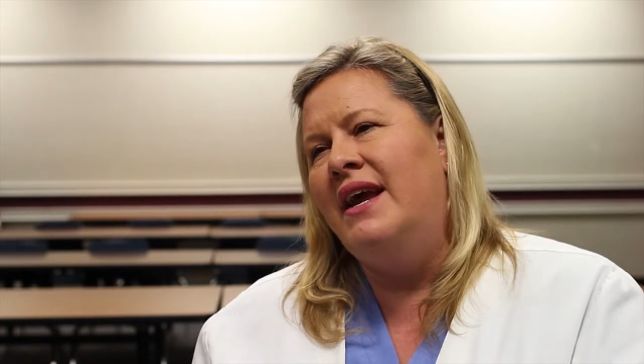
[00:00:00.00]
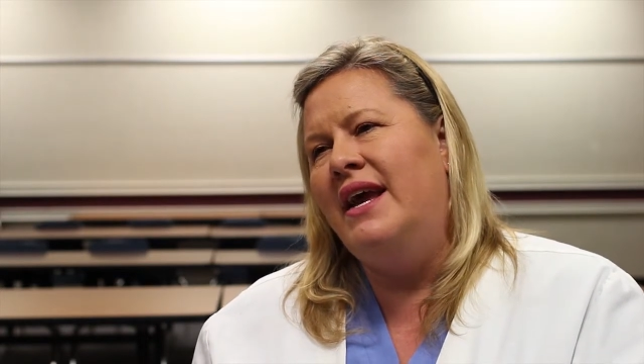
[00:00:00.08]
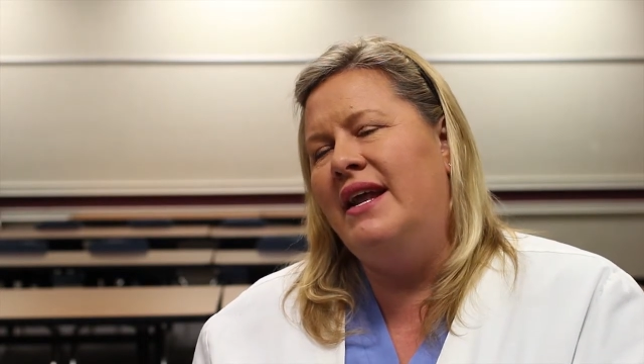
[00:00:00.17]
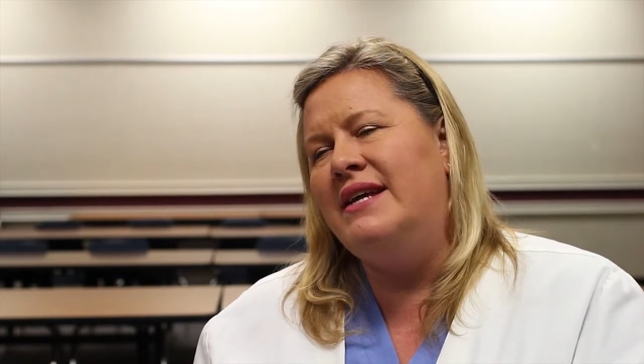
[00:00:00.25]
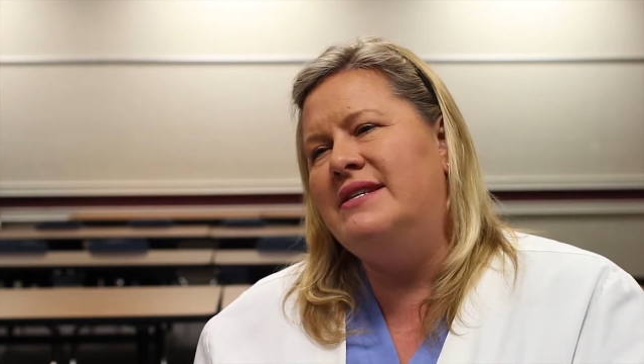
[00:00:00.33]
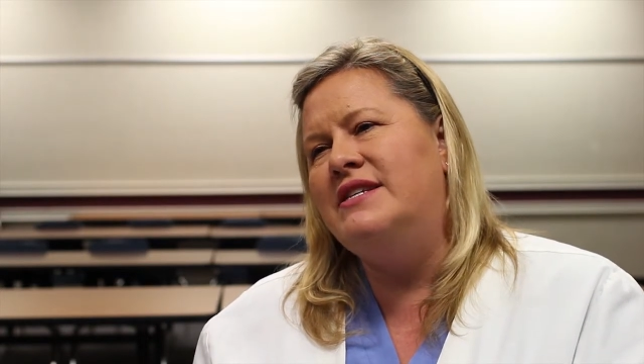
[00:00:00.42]

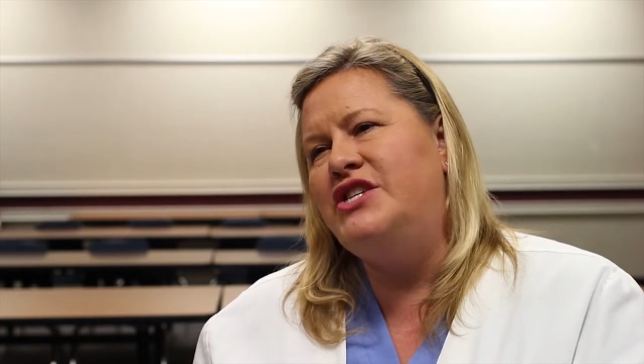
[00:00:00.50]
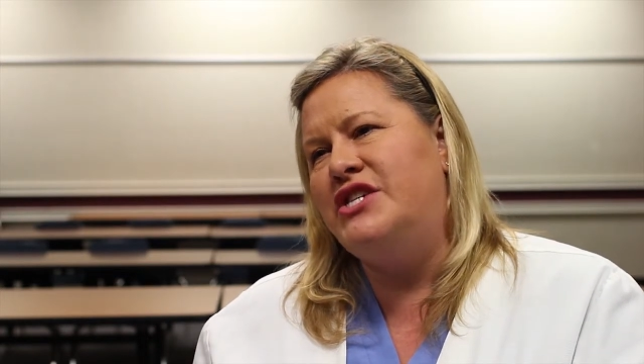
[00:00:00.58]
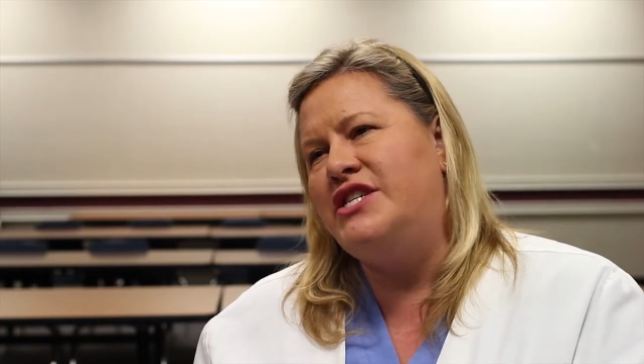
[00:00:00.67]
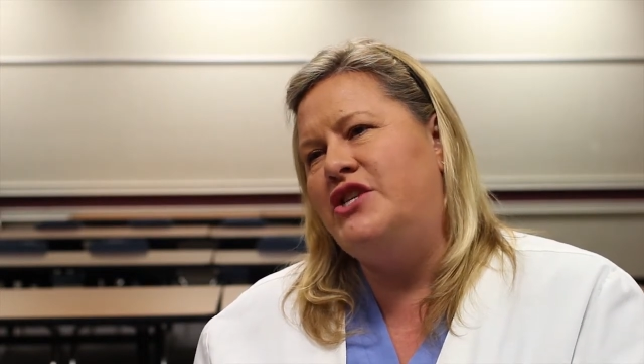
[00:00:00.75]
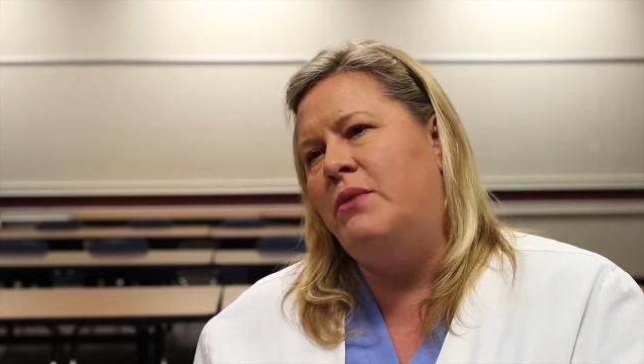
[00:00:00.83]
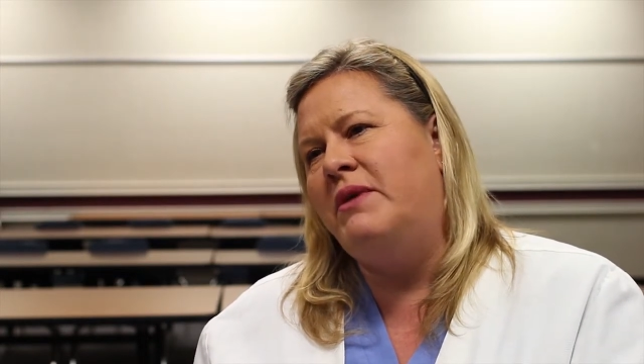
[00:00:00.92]
it isn't
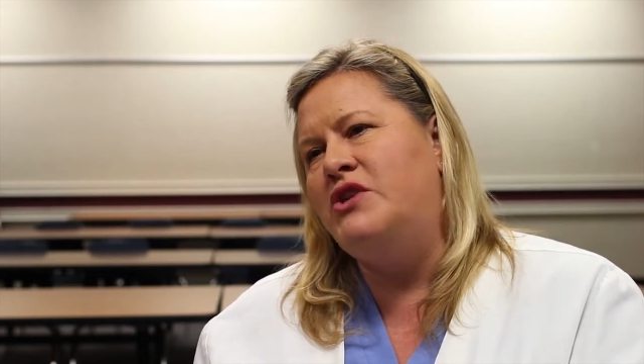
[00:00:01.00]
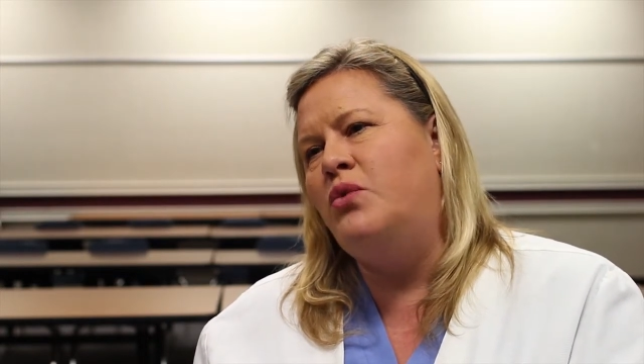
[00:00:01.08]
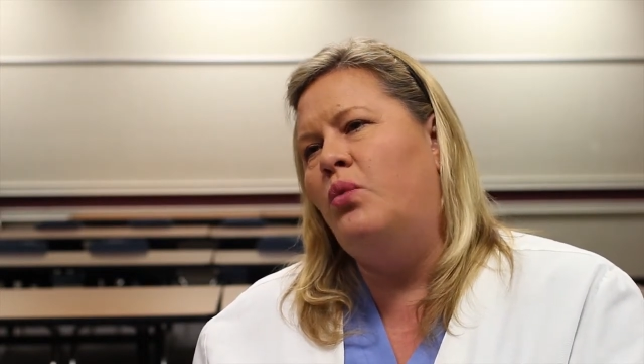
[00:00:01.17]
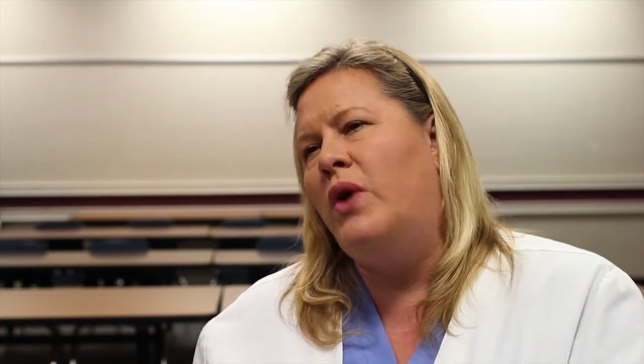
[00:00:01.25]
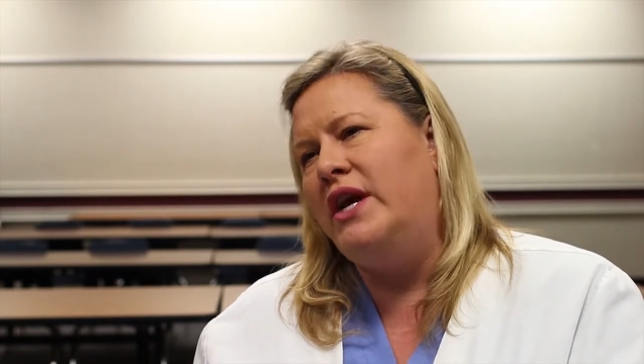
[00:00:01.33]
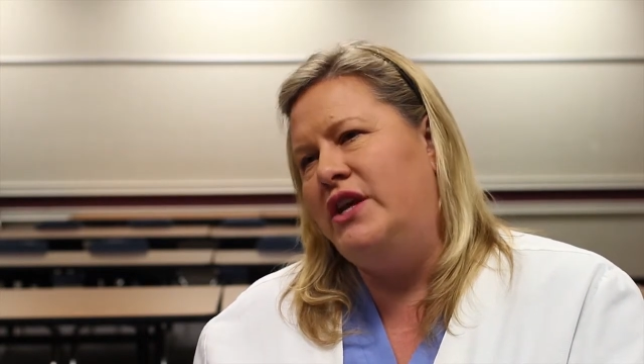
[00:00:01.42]
just so much
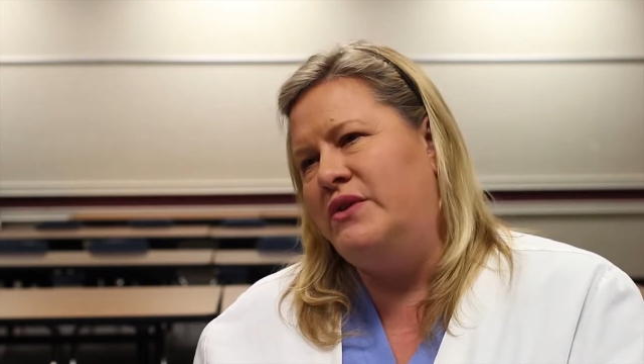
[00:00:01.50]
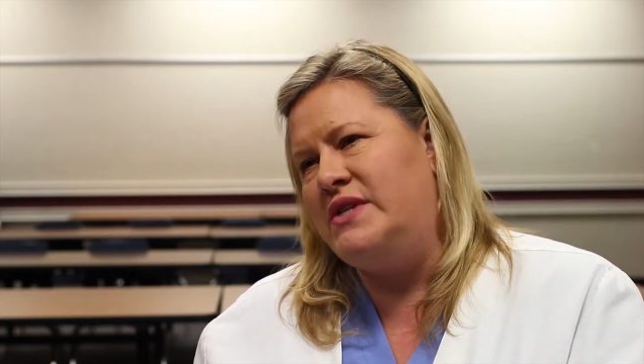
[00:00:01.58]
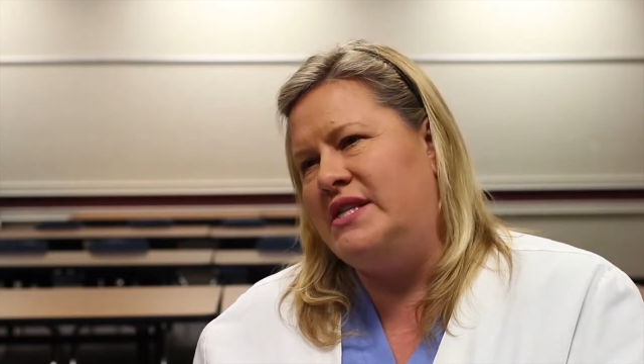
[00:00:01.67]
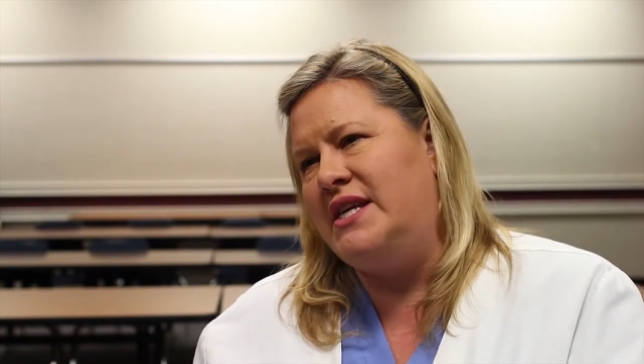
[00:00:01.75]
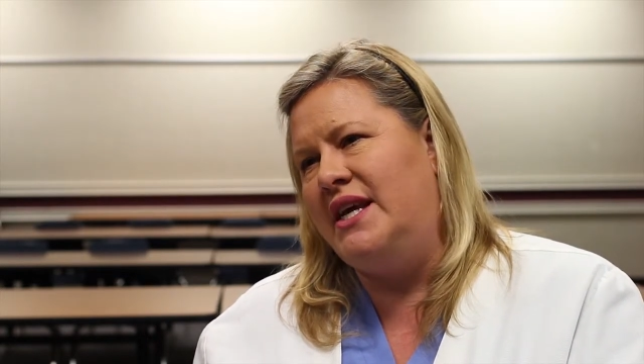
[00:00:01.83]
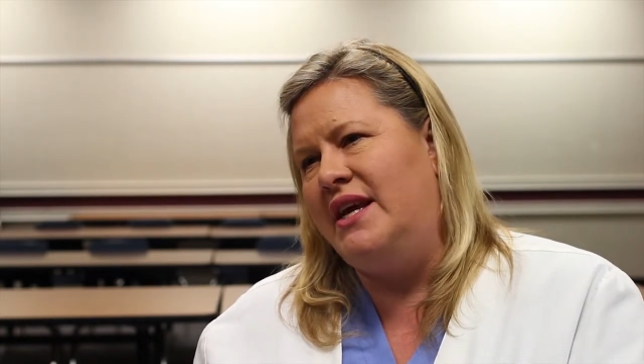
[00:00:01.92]
what you
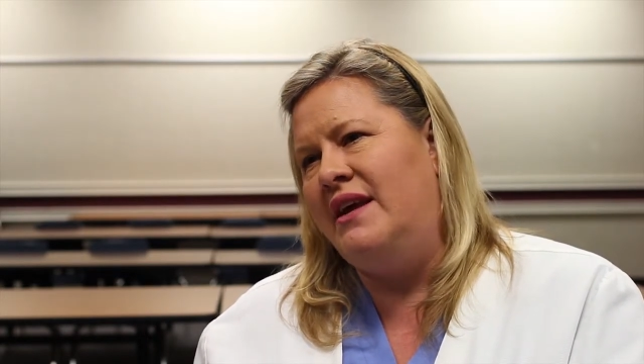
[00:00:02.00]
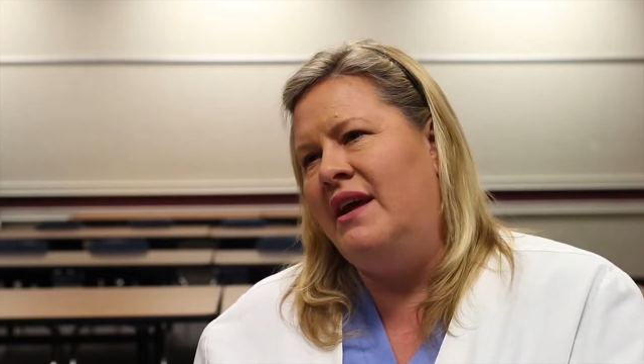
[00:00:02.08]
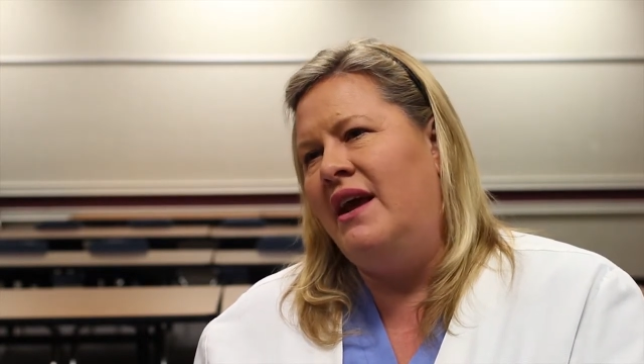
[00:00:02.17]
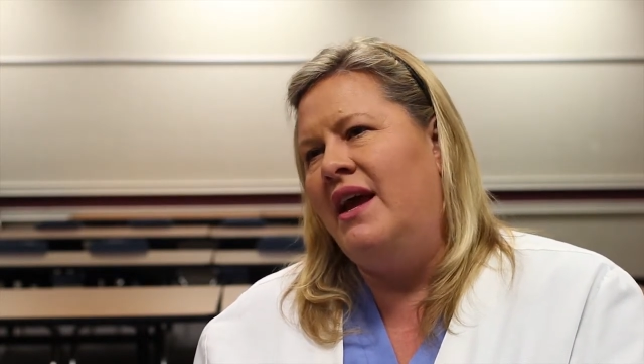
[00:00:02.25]
see,